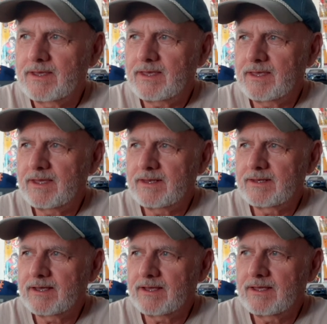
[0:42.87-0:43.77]
And
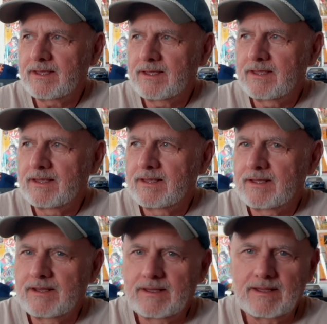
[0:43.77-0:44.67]
uh,
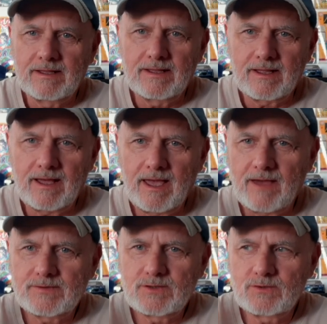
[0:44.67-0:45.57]
I
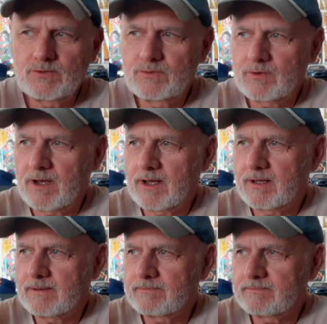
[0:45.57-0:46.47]
have to,
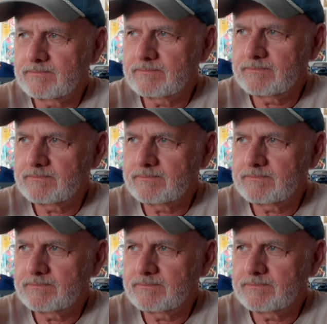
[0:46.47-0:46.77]
um,